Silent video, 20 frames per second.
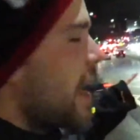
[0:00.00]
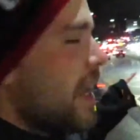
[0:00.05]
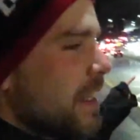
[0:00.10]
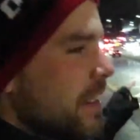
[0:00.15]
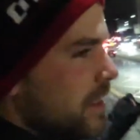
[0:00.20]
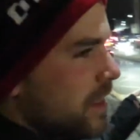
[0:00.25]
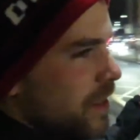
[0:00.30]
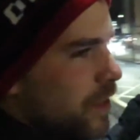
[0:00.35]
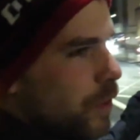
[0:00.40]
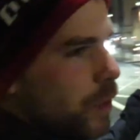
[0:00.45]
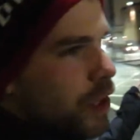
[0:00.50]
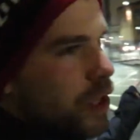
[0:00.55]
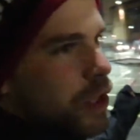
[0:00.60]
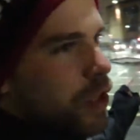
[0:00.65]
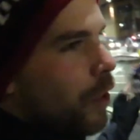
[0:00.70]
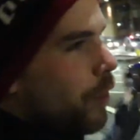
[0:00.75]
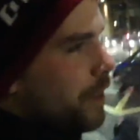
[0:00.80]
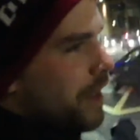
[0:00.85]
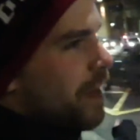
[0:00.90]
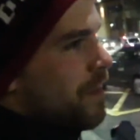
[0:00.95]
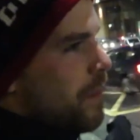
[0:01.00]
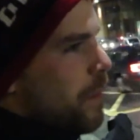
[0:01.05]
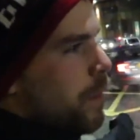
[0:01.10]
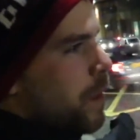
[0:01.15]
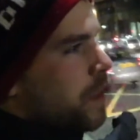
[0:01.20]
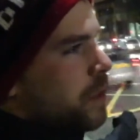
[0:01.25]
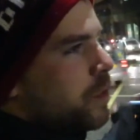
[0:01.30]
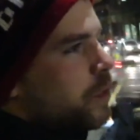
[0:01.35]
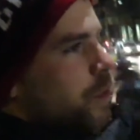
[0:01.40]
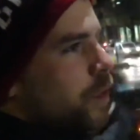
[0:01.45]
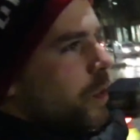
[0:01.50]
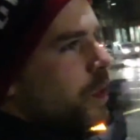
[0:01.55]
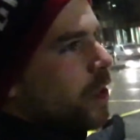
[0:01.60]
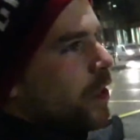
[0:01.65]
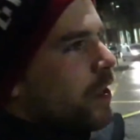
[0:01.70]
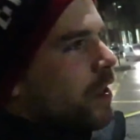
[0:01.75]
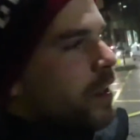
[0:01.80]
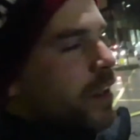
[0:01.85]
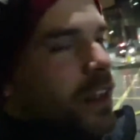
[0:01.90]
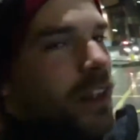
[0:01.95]
and you don't ever want to
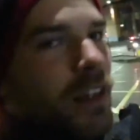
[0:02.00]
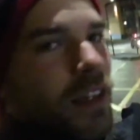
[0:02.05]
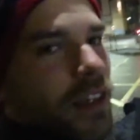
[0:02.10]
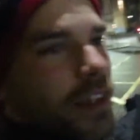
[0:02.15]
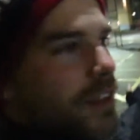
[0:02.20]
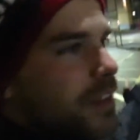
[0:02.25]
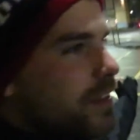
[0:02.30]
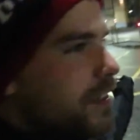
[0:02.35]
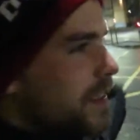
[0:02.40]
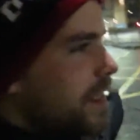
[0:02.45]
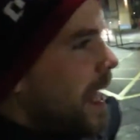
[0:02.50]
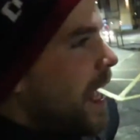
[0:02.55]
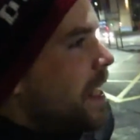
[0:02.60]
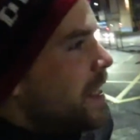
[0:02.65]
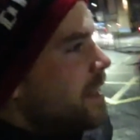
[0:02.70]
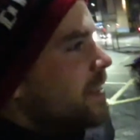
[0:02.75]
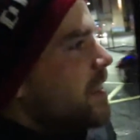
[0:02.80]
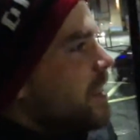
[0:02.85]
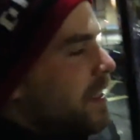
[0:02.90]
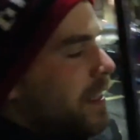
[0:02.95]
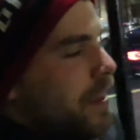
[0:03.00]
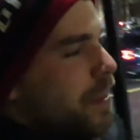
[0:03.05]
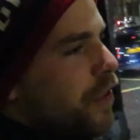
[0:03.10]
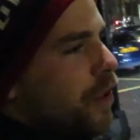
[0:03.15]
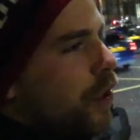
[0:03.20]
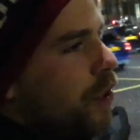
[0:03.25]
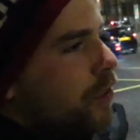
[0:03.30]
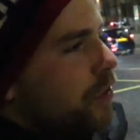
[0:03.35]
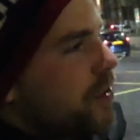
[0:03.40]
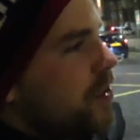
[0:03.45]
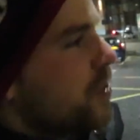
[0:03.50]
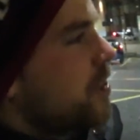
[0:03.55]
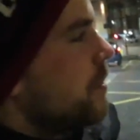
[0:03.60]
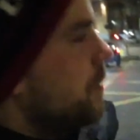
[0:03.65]
stand in those.